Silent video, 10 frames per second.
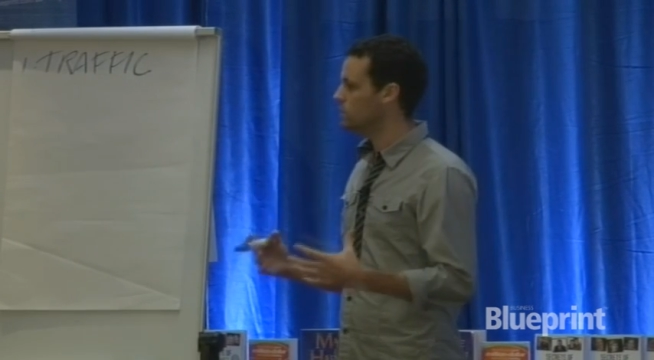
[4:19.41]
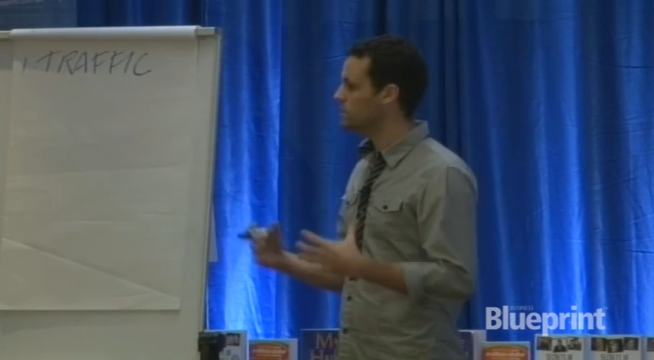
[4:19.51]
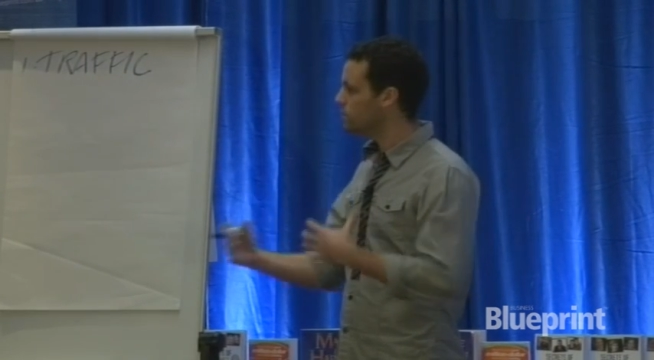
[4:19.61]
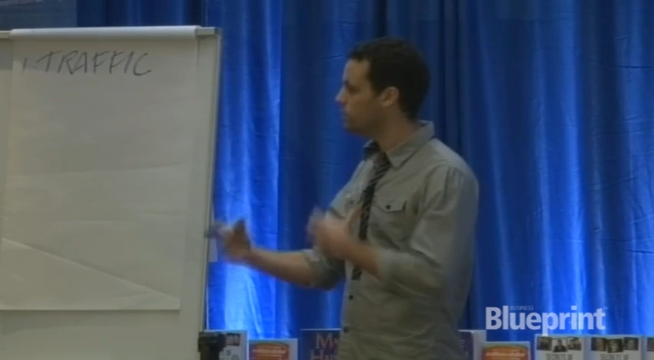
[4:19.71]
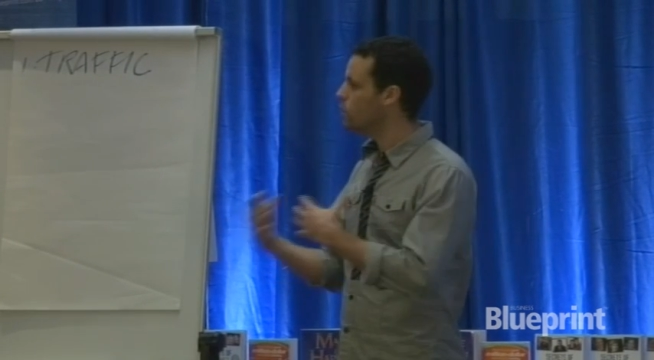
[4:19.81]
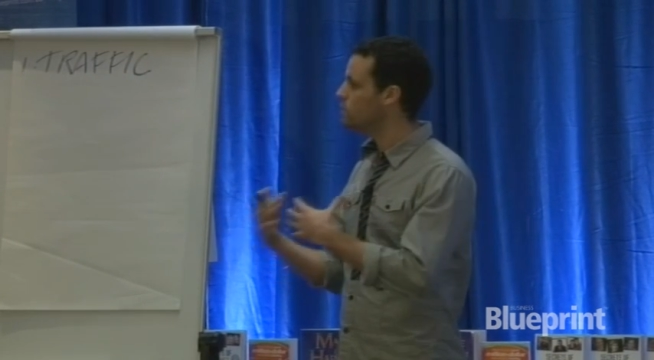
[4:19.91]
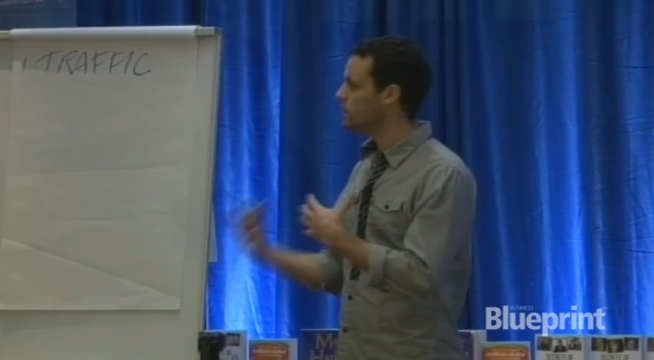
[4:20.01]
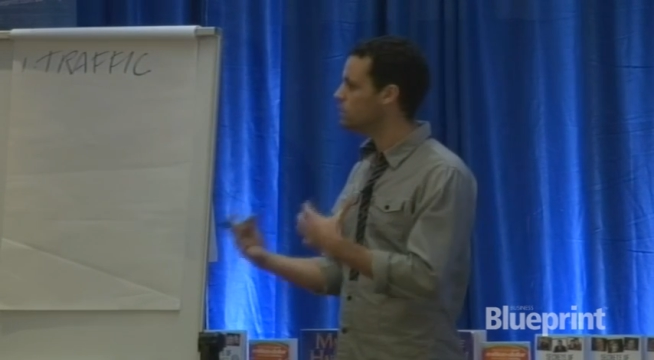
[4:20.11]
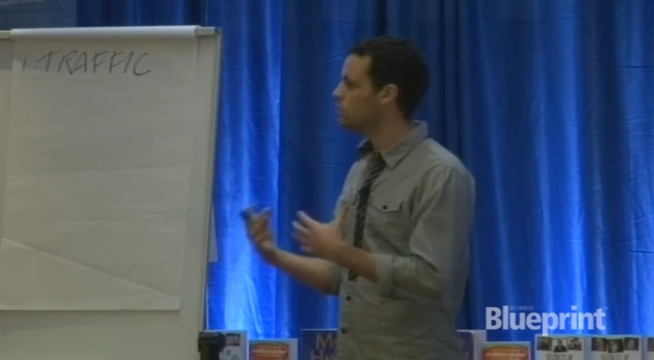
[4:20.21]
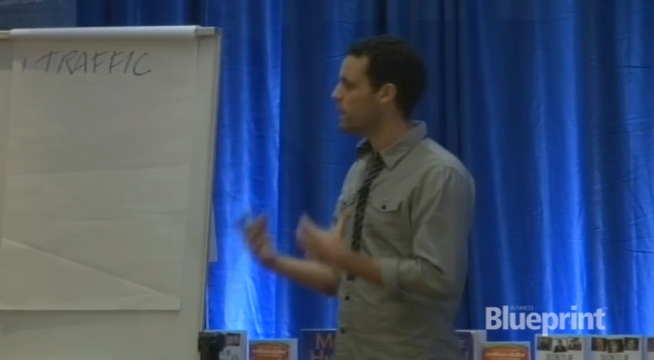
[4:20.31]
That's their first
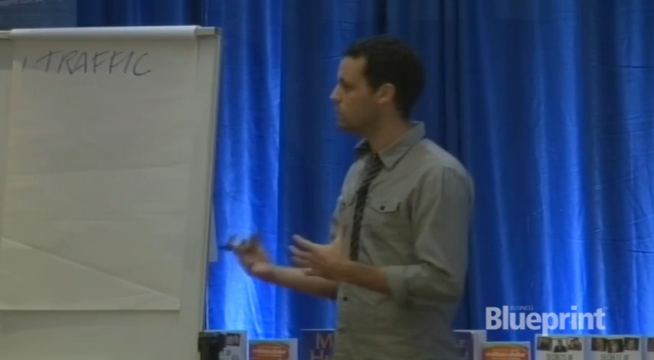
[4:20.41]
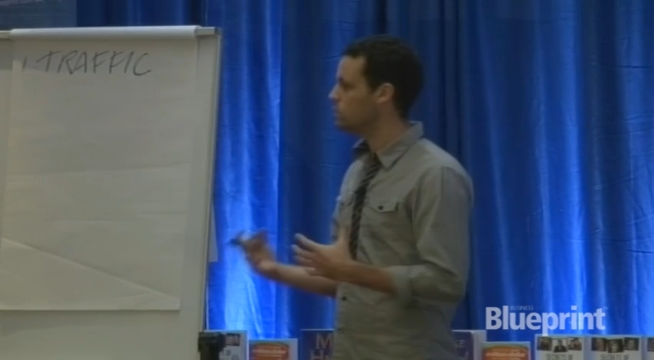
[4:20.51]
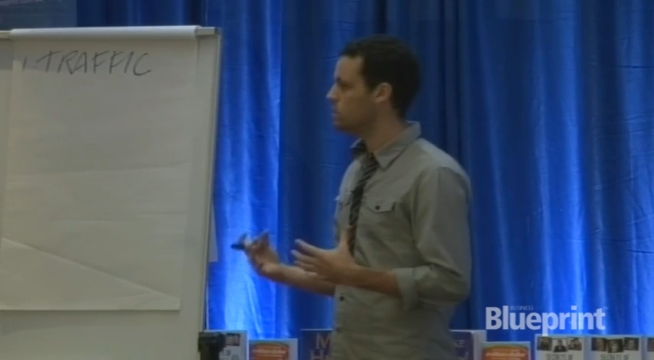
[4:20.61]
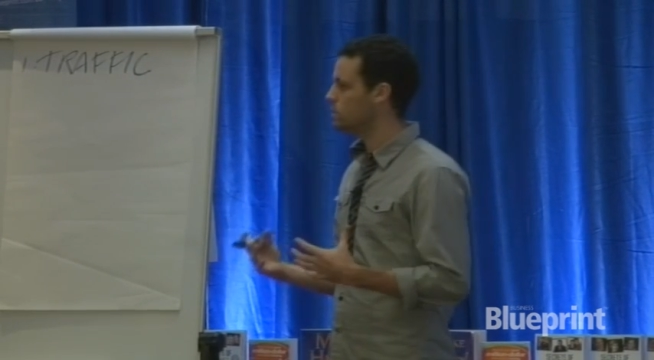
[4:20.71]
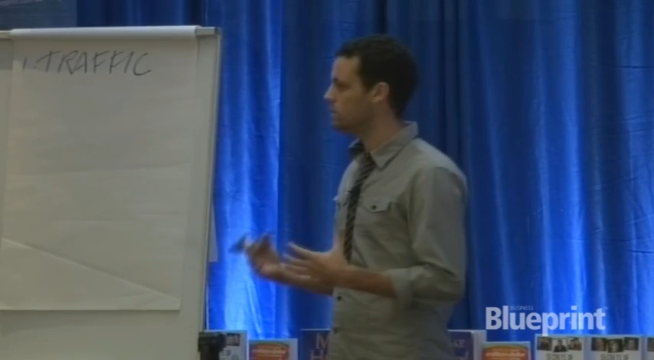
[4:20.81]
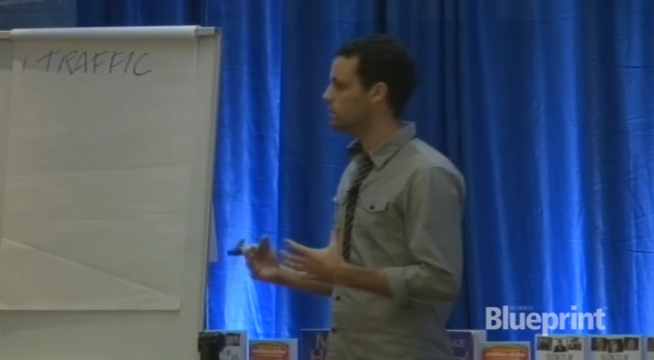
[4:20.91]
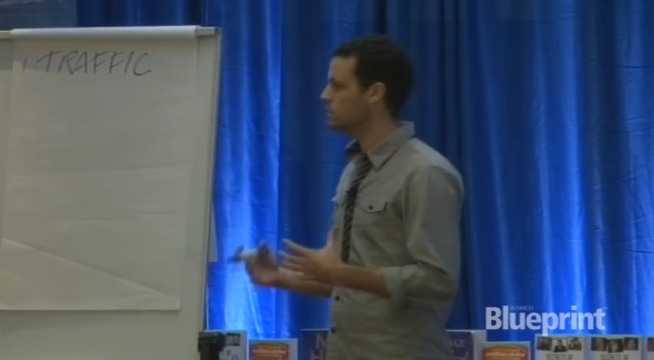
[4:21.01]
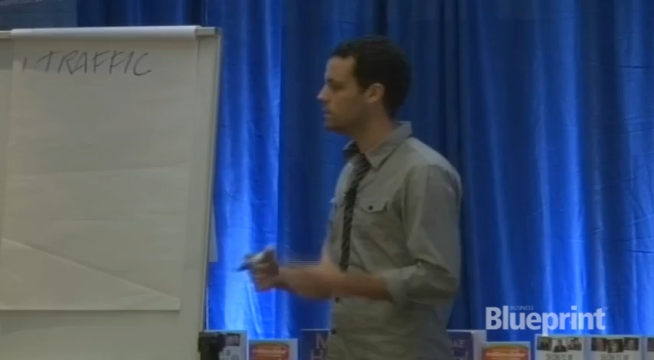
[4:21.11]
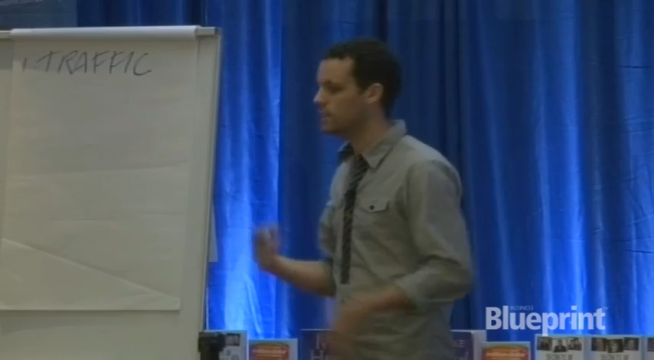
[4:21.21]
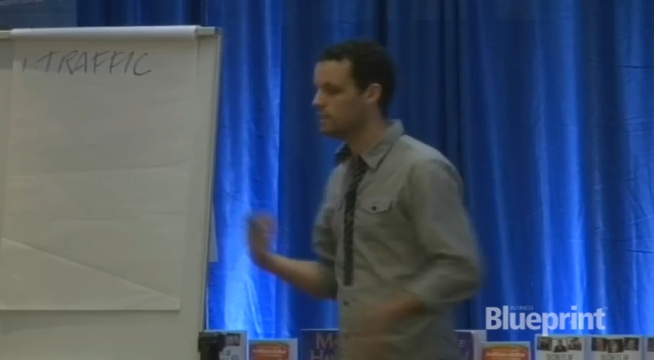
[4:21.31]
interaction with your
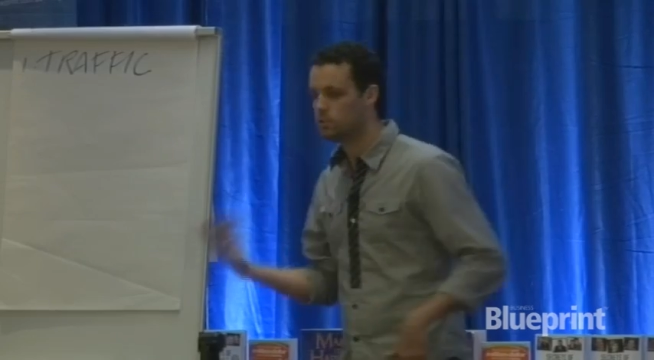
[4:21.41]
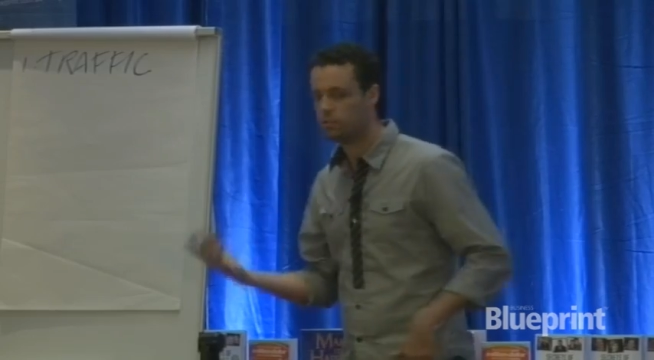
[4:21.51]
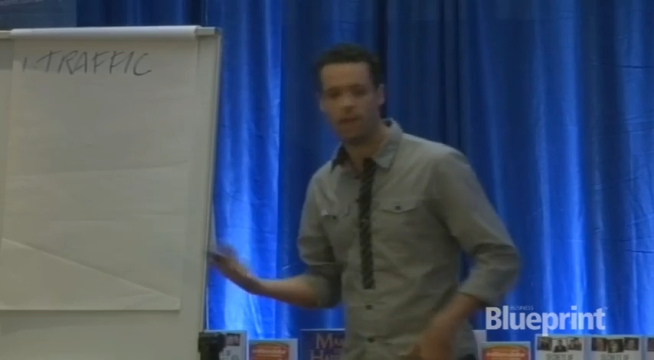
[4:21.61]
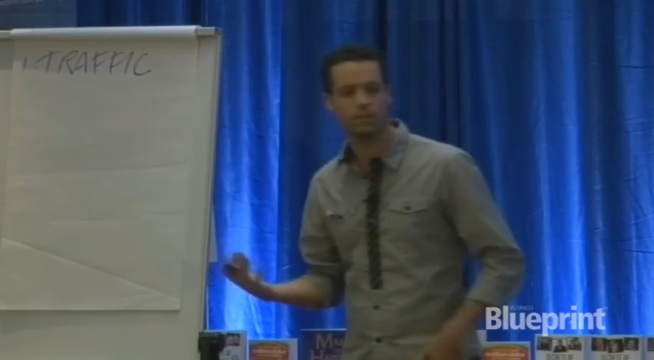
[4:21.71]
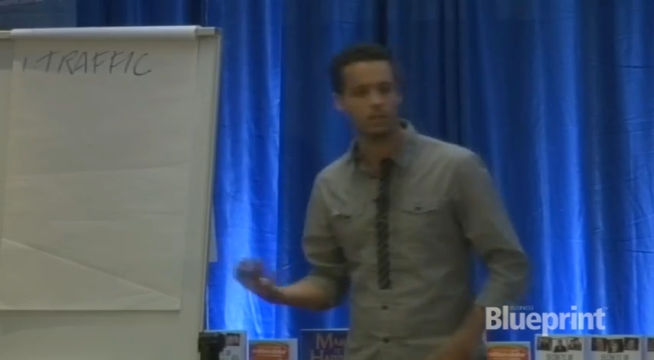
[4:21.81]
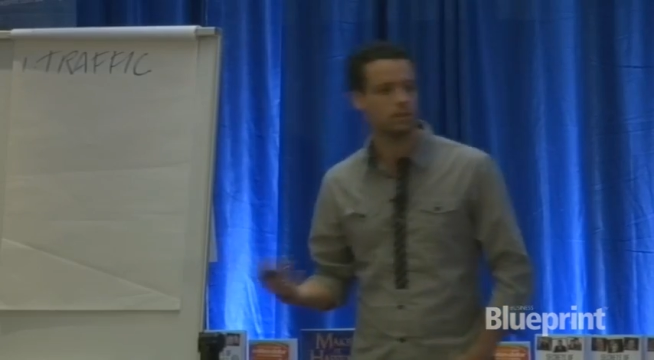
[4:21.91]
business. That's the traffic.